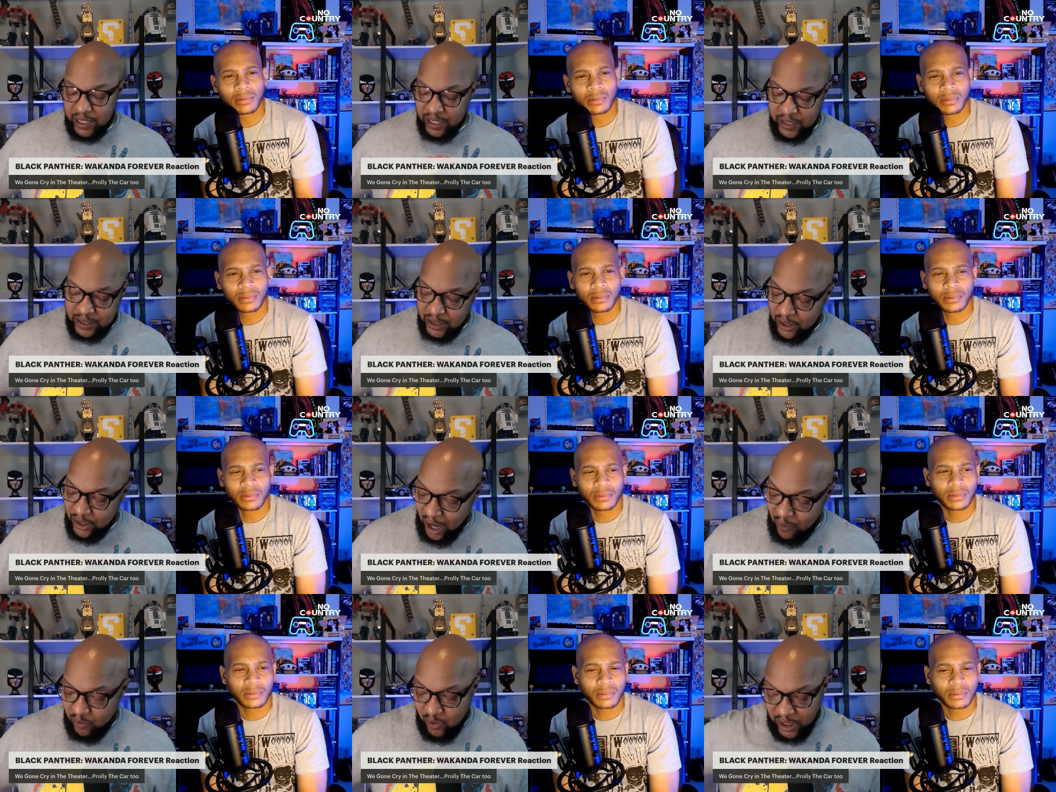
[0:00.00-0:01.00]
Speaker 1: could get into the.
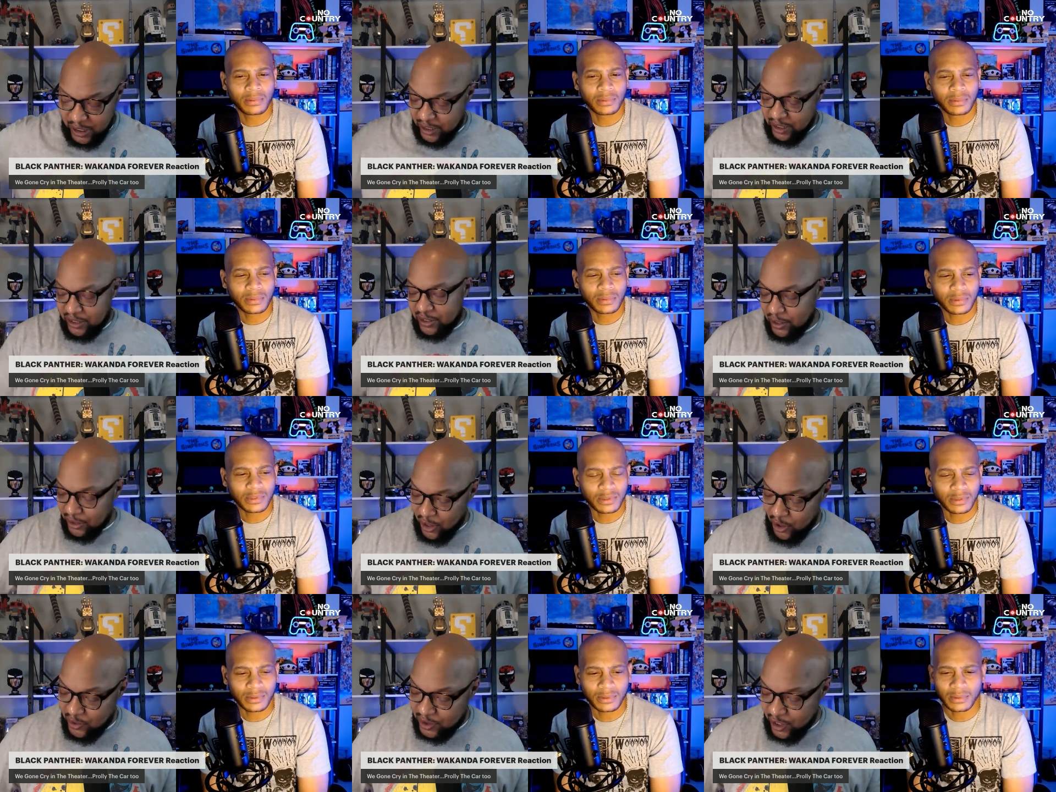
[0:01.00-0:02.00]
I wanted to get into the
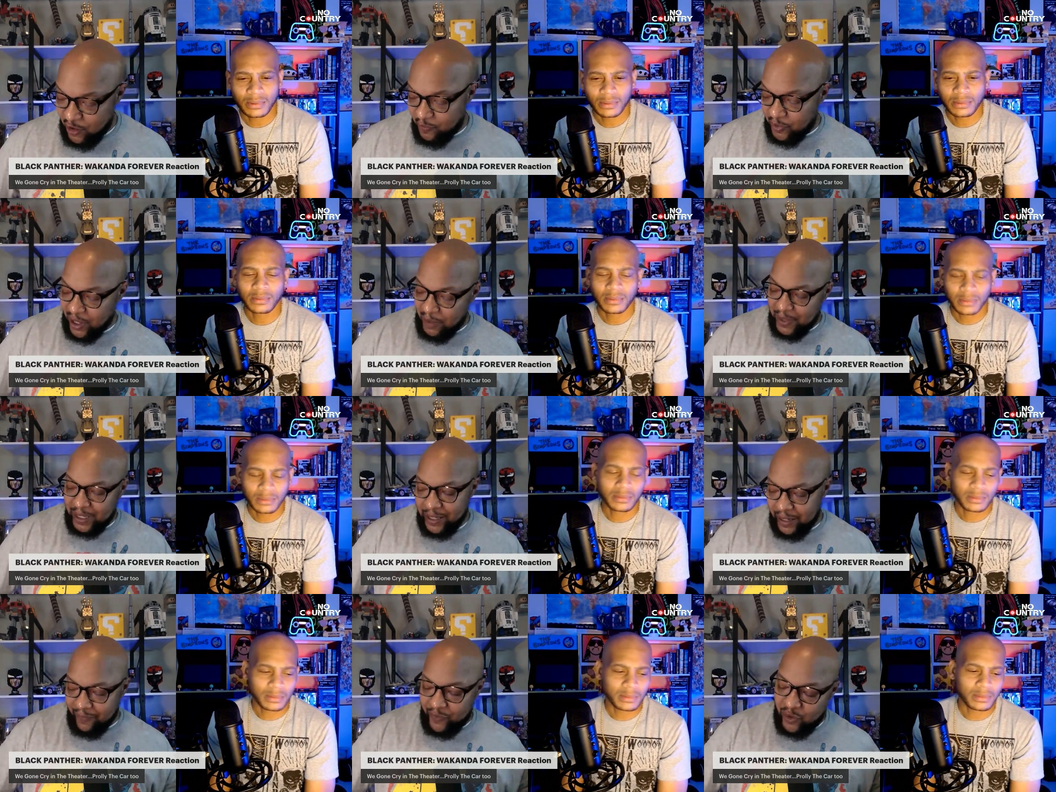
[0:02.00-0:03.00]
nerd stuff, but I mean,
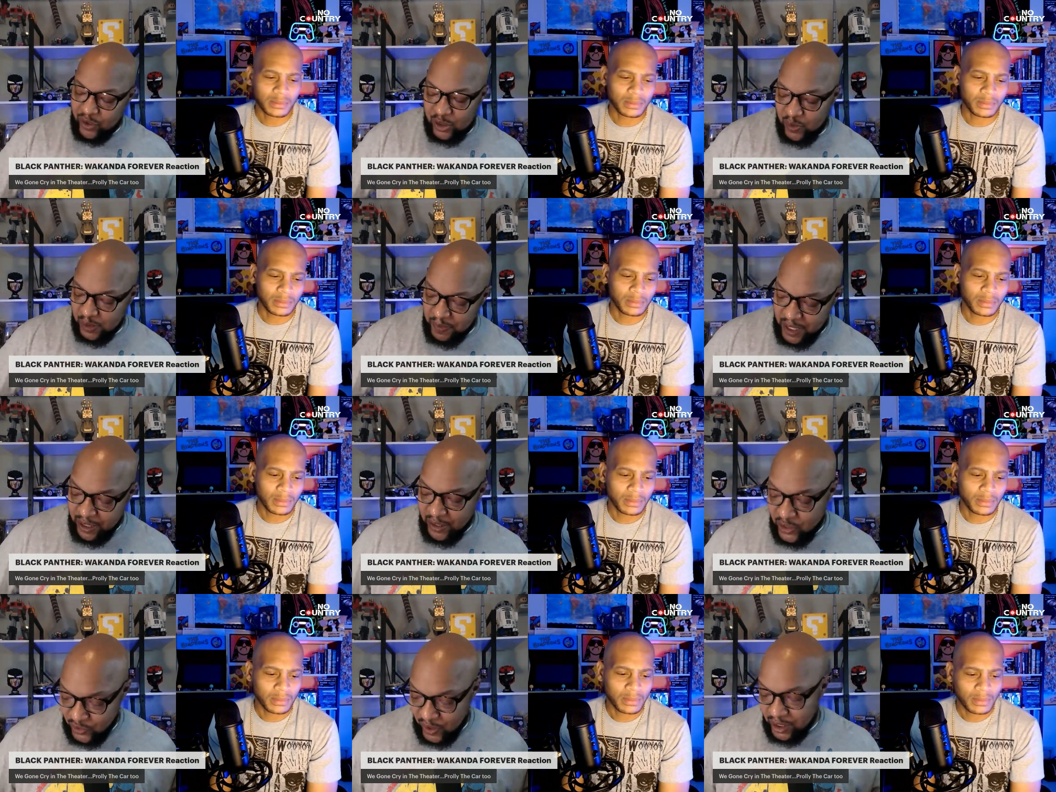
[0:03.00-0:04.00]
yeah, of course it was men in
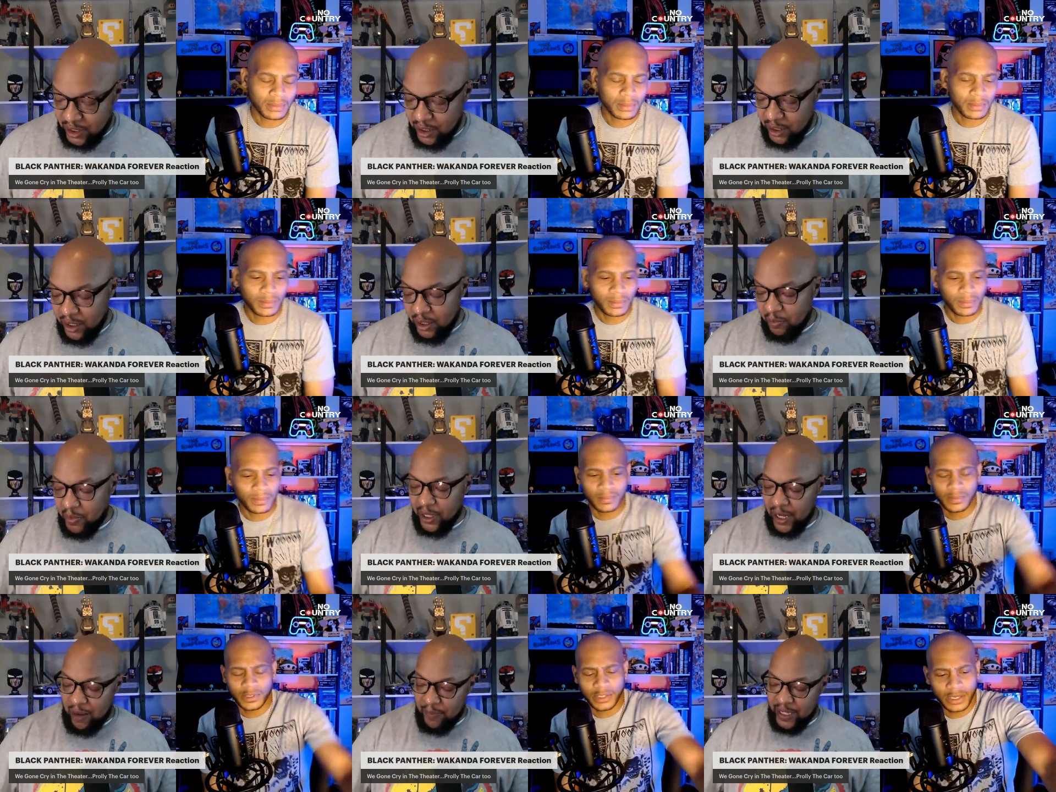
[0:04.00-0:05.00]
the trailer.
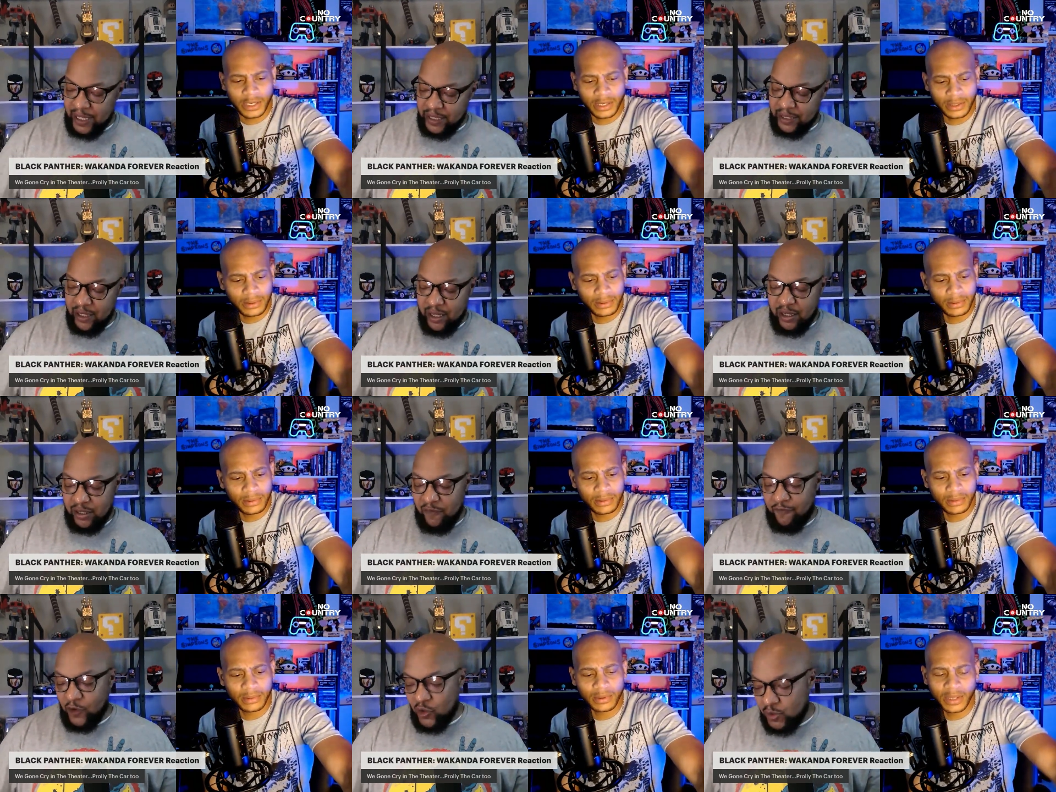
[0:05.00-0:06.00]
But I mean,
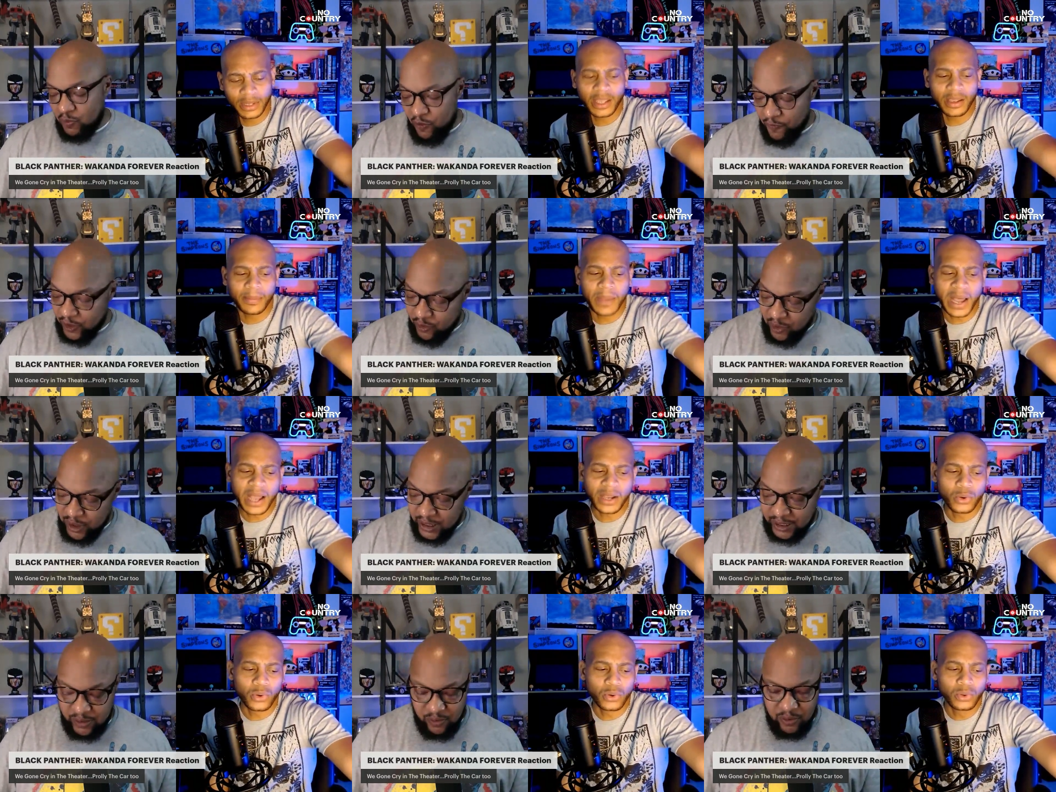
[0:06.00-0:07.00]
the first yeah, movie
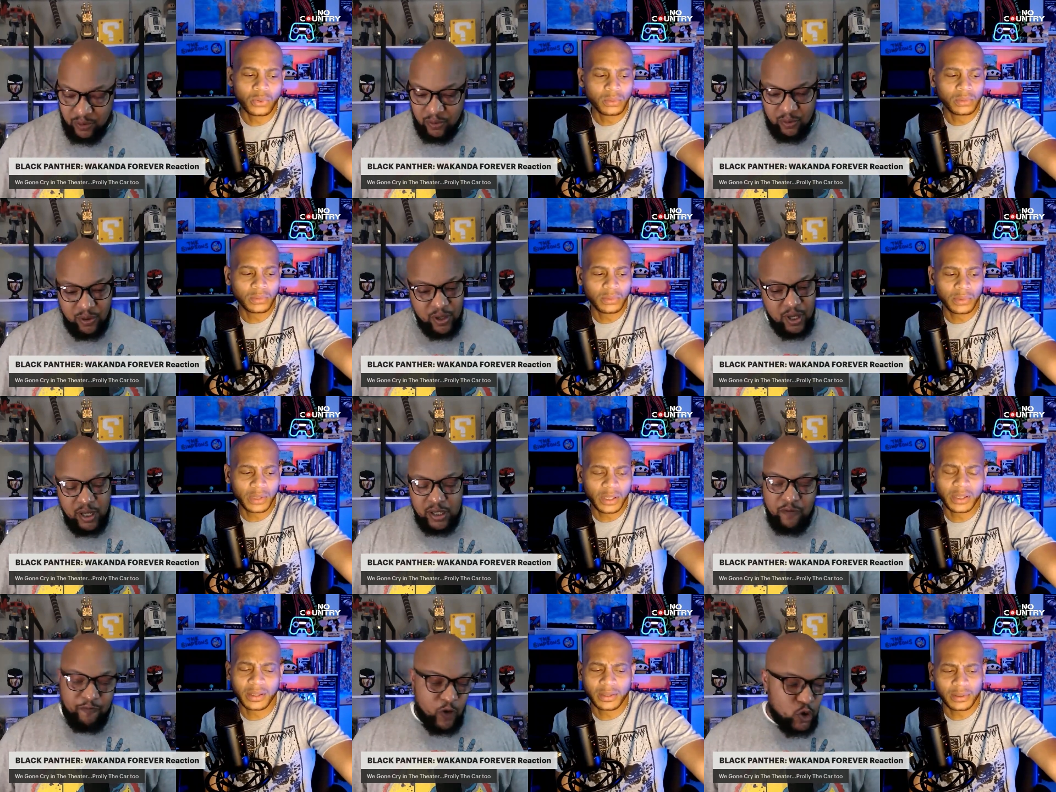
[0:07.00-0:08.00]
was
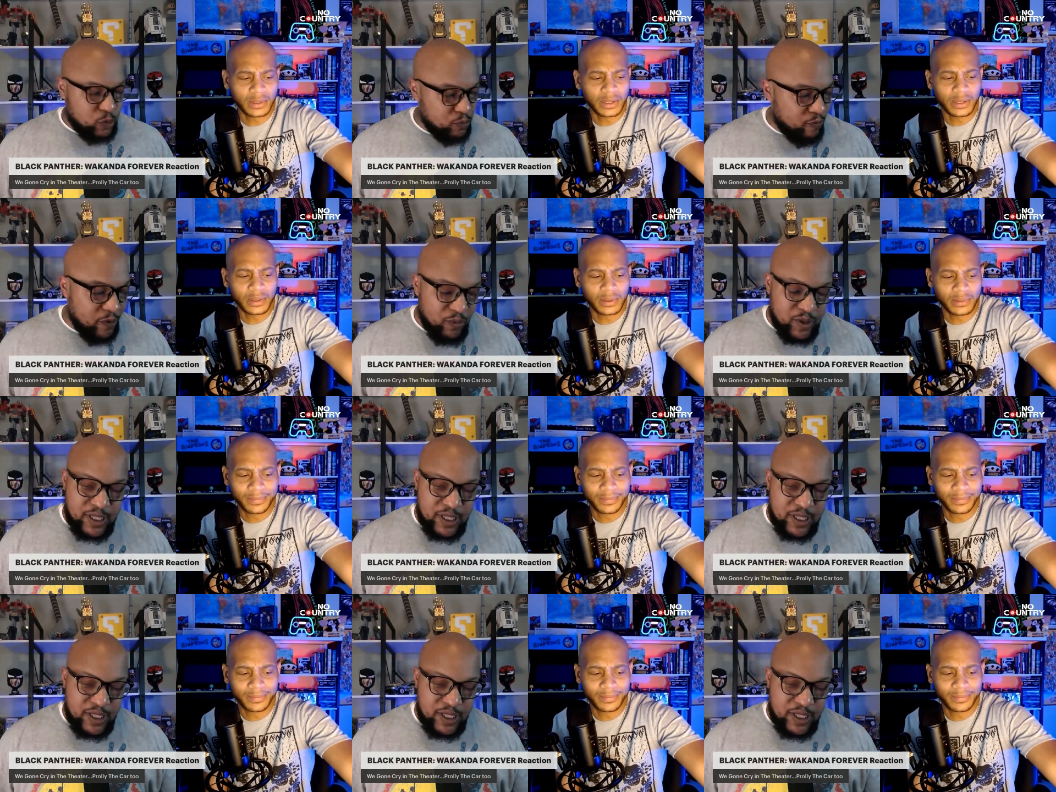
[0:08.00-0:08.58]
the first movie